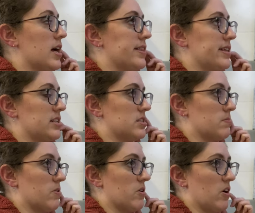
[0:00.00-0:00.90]
And then
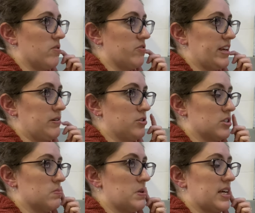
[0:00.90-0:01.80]
tomorrow, hopefully, it'll
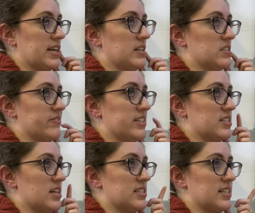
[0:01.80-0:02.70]
just be a case of
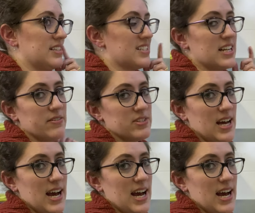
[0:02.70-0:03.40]
inserting the sleeves